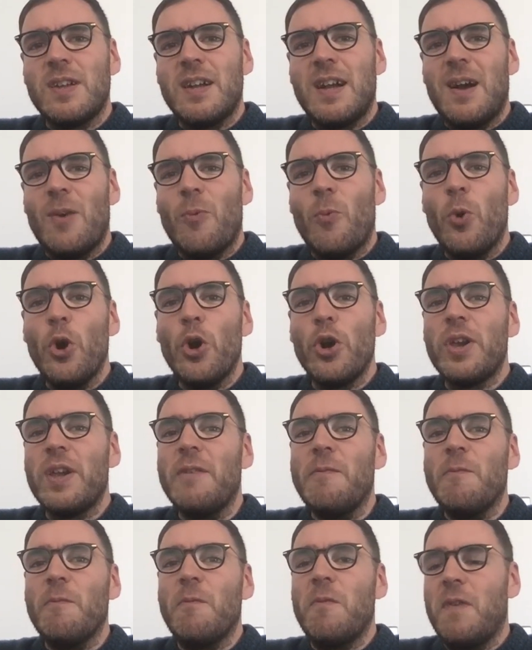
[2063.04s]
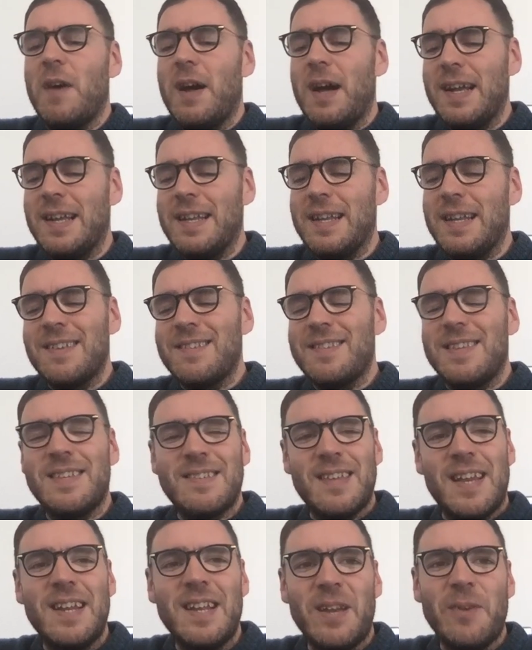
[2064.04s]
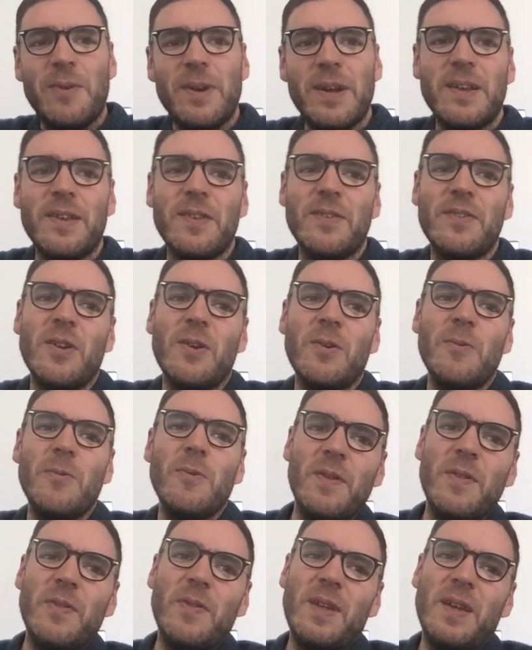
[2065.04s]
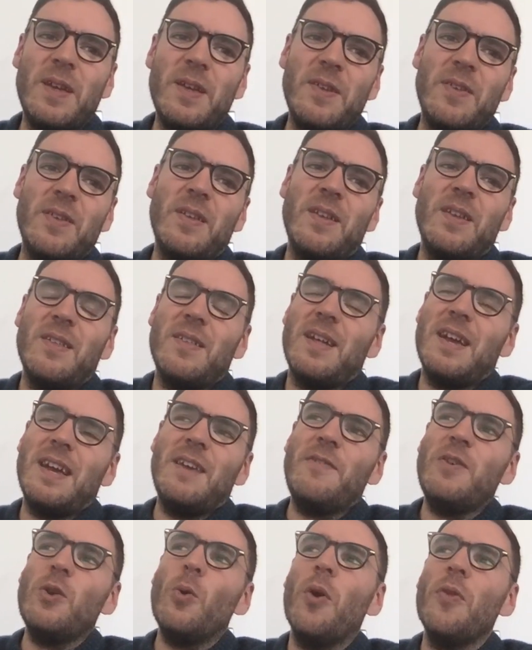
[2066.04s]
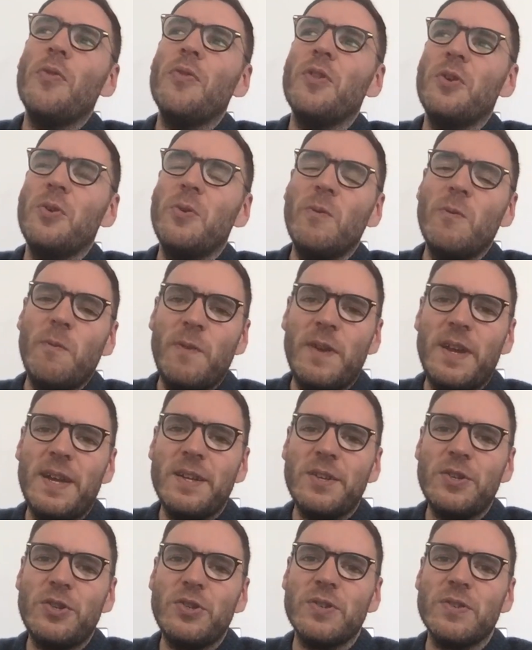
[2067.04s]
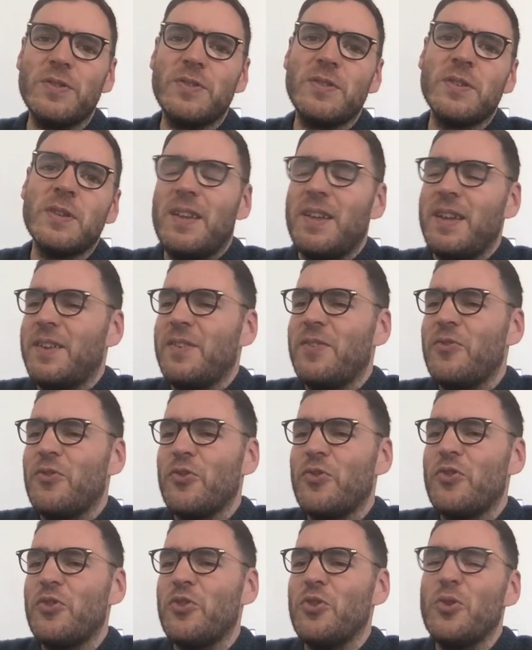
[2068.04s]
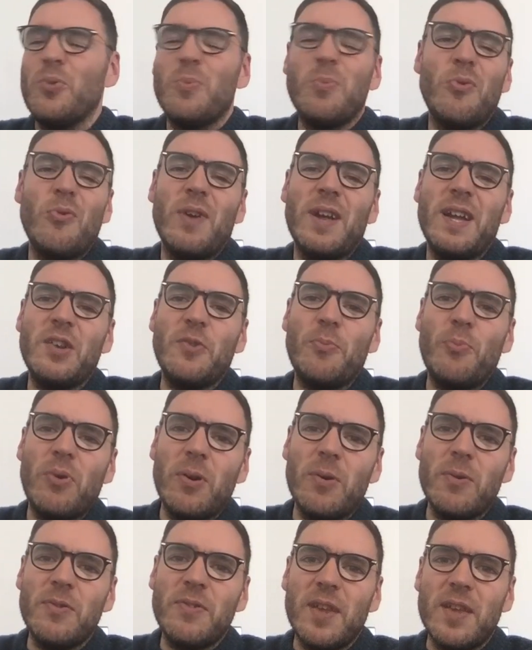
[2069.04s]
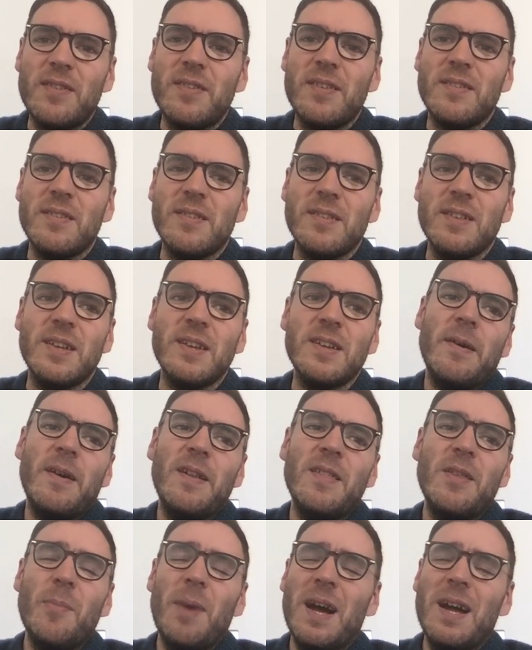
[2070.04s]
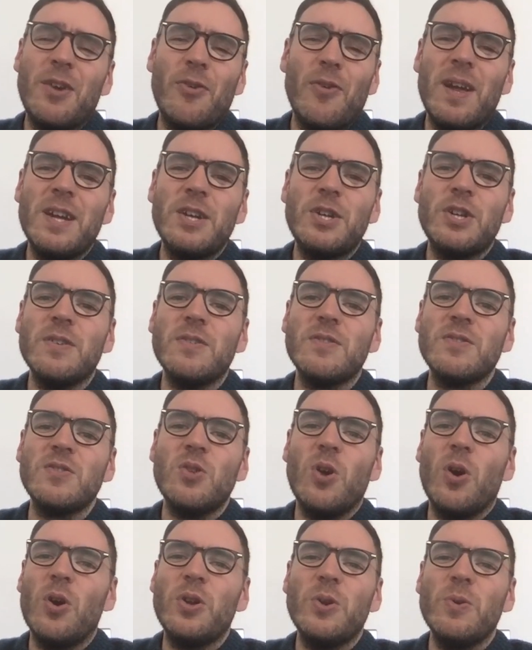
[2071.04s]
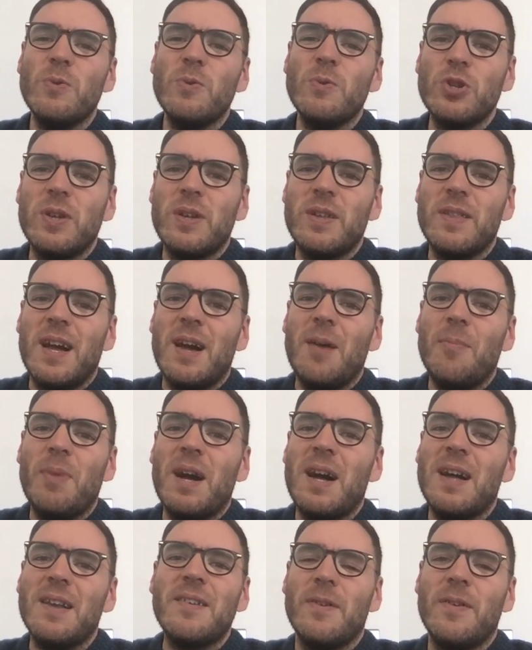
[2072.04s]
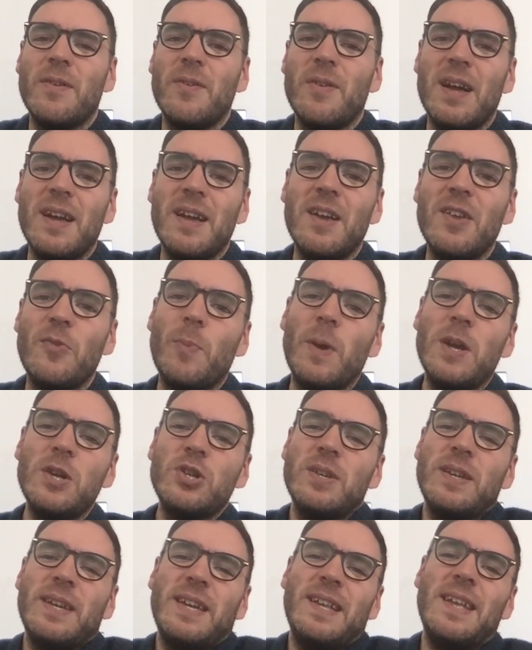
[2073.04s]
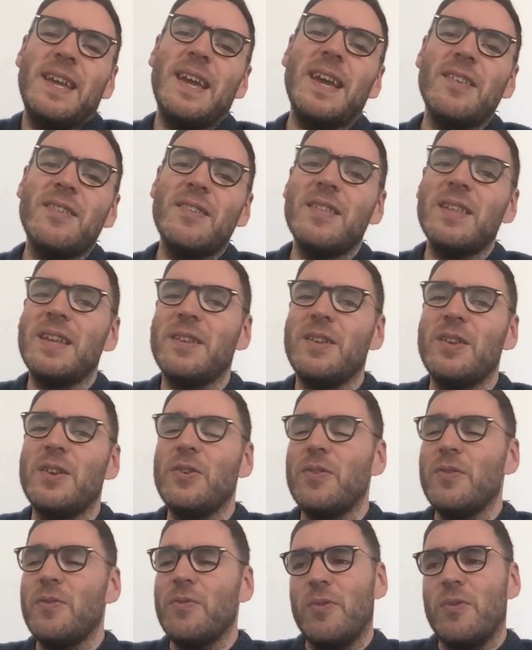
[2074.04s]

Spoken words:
are working fine as is anyway. So these, like, if you want the new features, it's just an upgrade process, isn't it? And the migration's not usually that bad. Like, especially in ESLint,